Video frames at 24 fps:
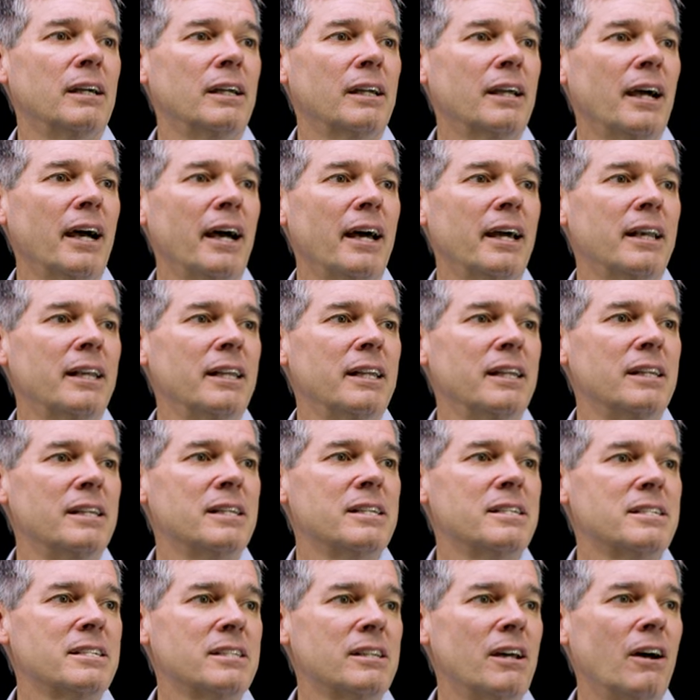God
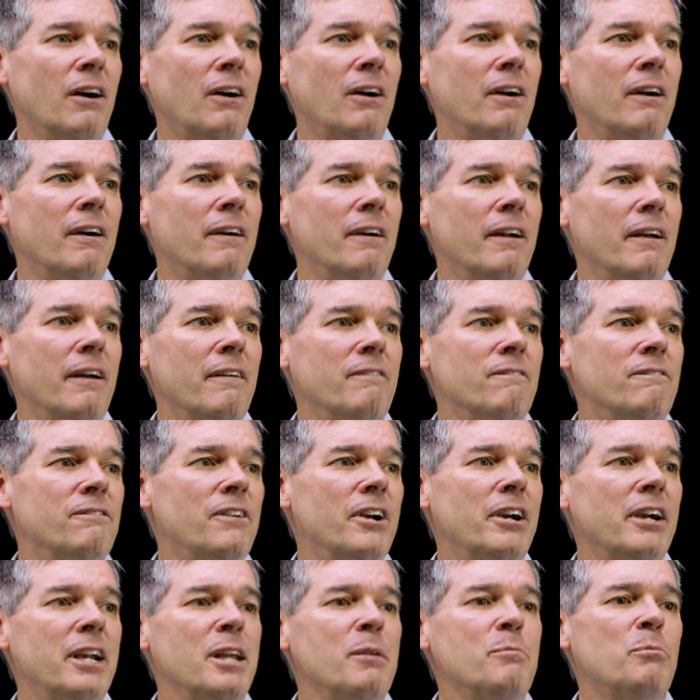is our
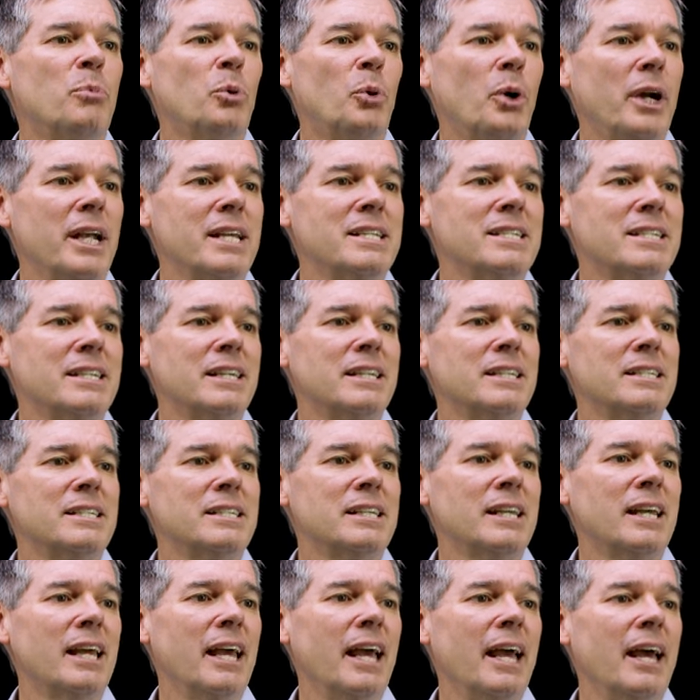very
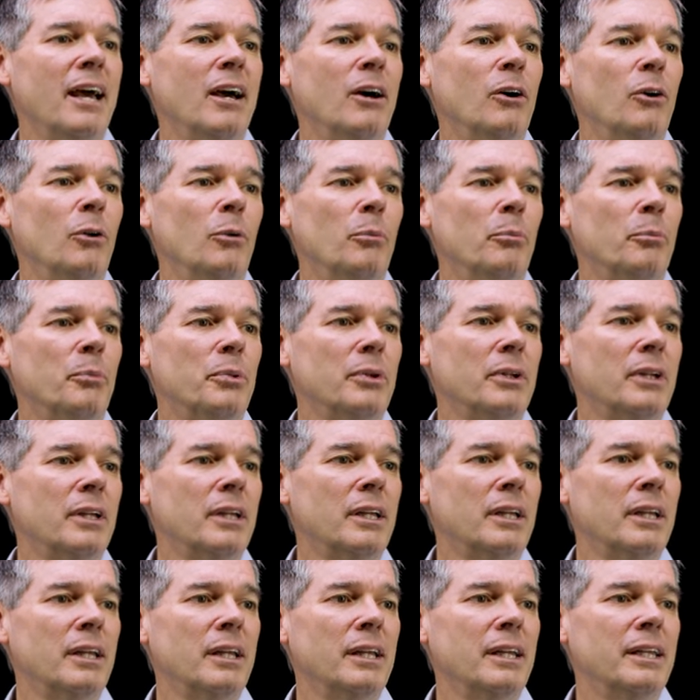present help
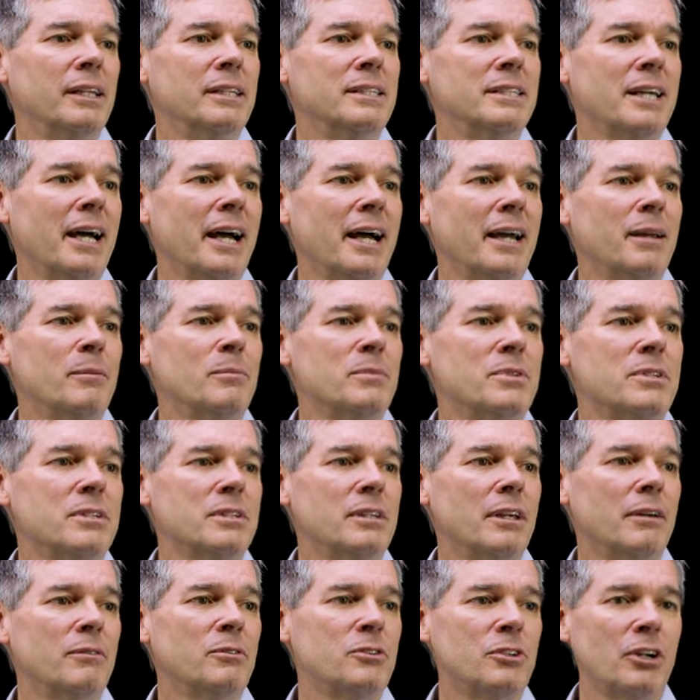in times
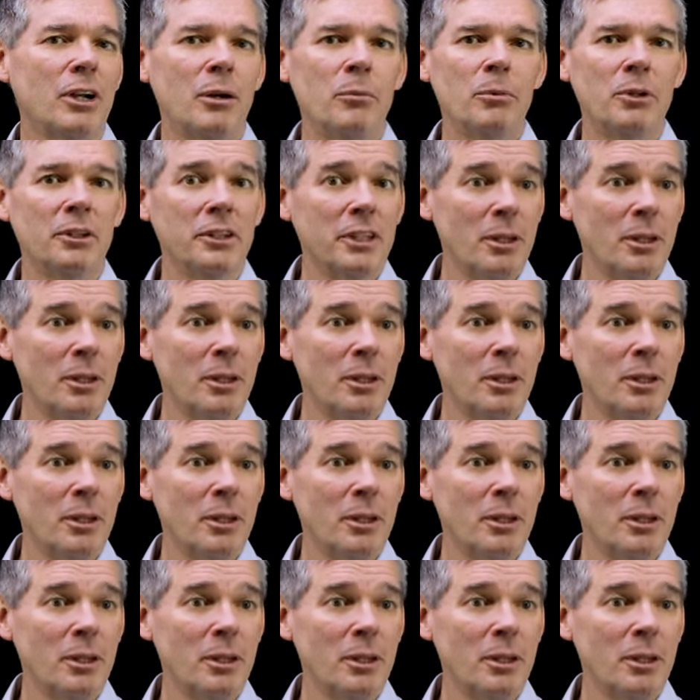of trouble.